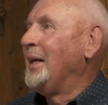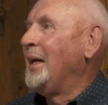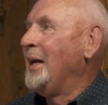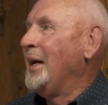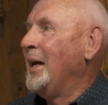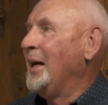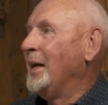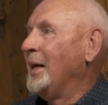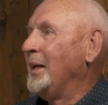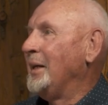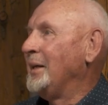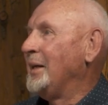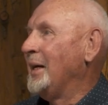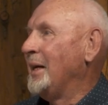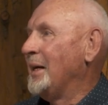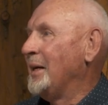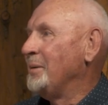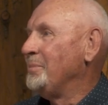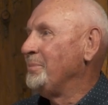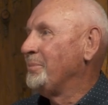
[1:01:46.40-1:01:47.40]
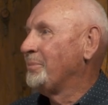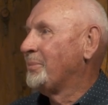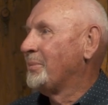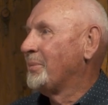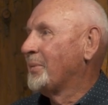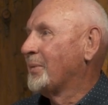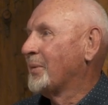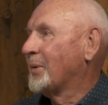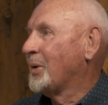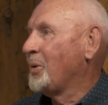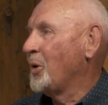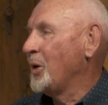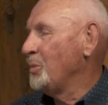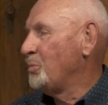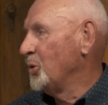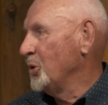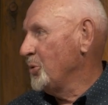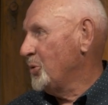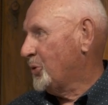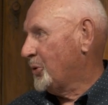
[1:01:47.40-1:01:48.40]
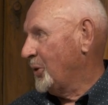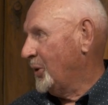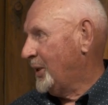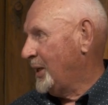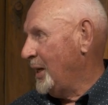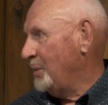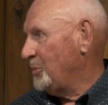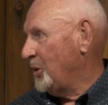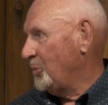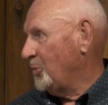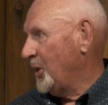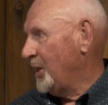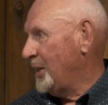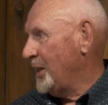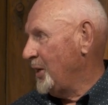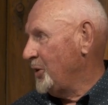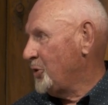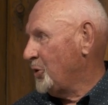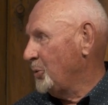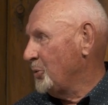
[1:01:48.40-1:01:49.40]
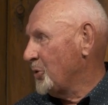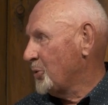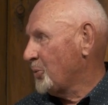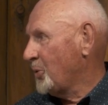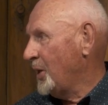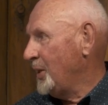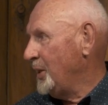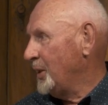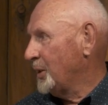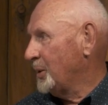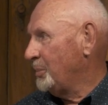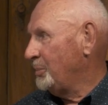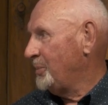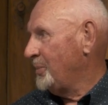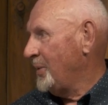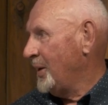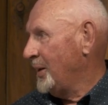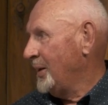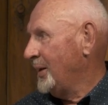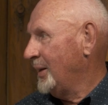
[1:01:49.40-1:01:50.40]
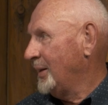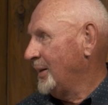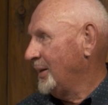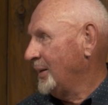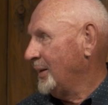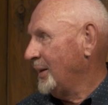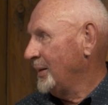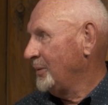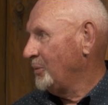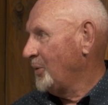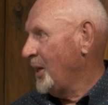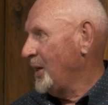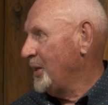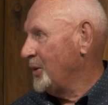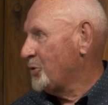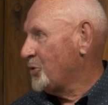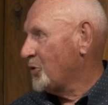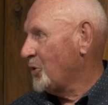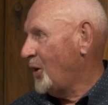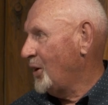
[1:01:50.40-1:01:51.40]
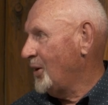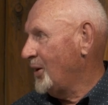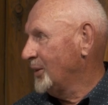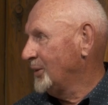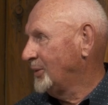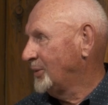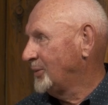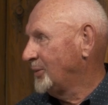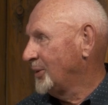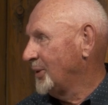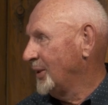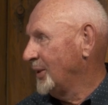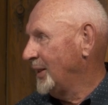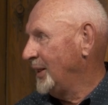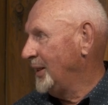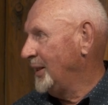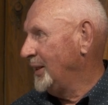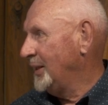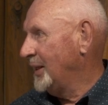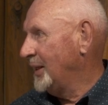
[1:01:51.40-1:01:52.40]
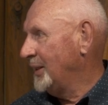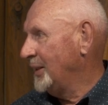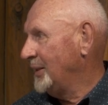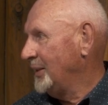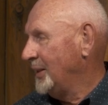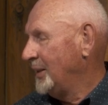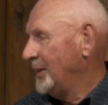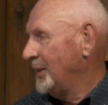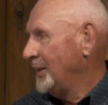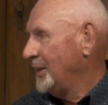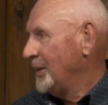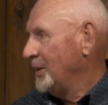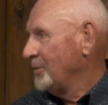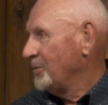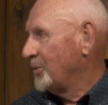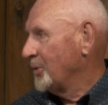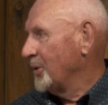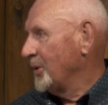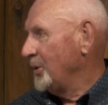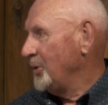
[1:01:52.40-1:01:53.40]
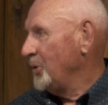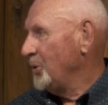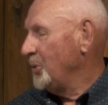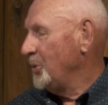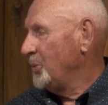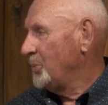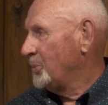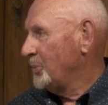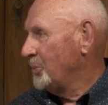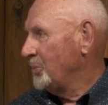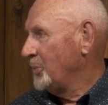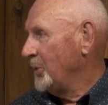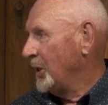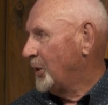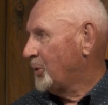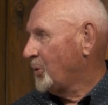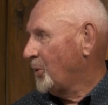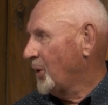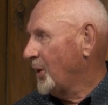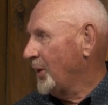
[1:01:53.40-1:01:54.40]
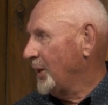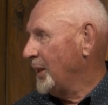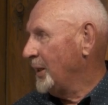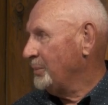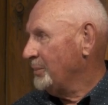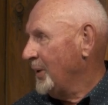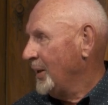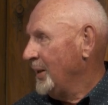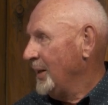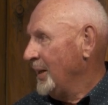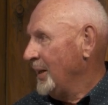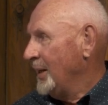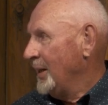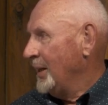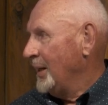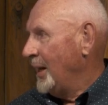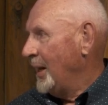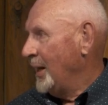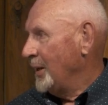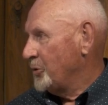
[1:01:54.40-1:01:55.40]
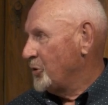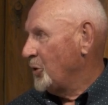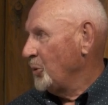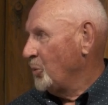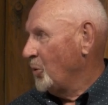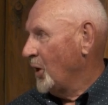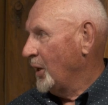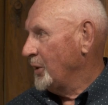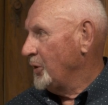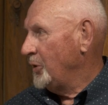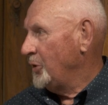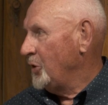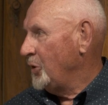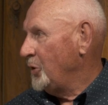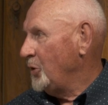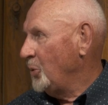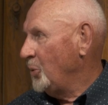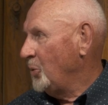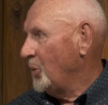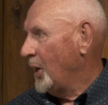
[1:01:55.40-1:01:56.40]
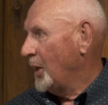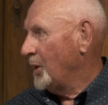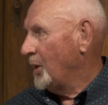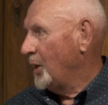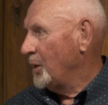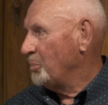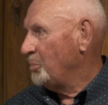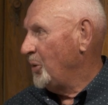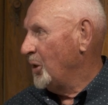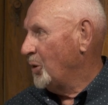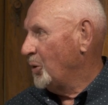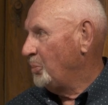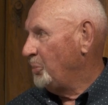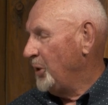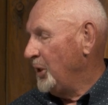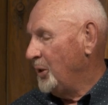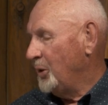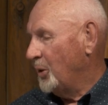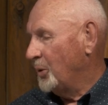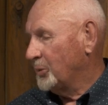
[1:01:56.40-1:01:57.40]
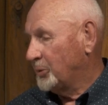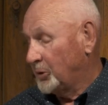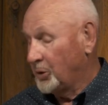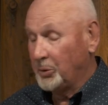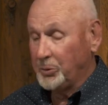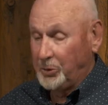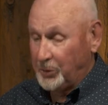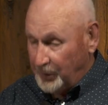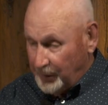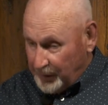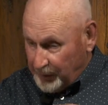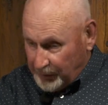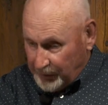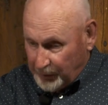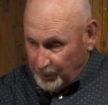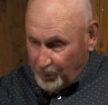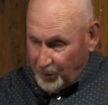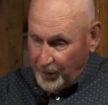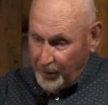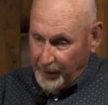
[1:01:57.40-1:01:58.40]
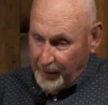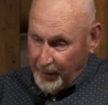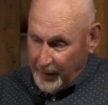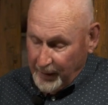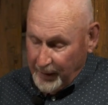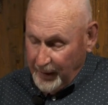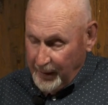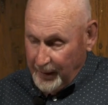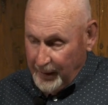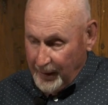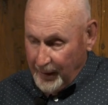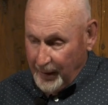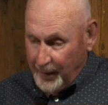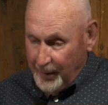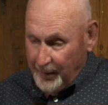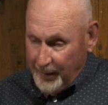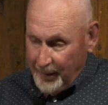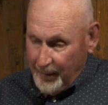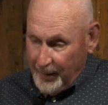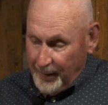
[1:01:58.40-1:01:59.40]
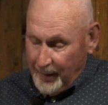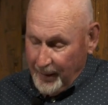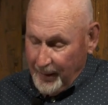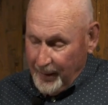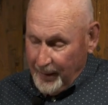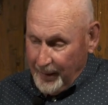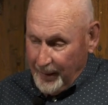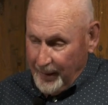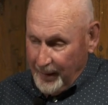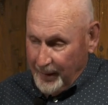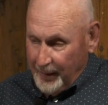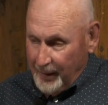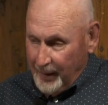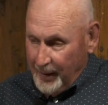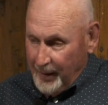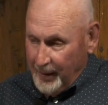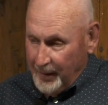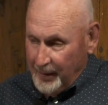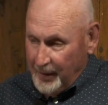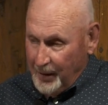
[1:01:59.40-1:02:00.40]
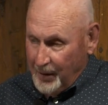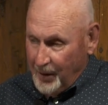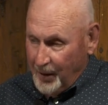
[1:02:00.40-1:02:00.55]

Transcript: And uh, Cori Brewster came in one day. She was writing, a, uh, writing songs for a, uh, for a new recording, and she wanted to do one on Bill Peyto. So she did some work in the, uh, in, in the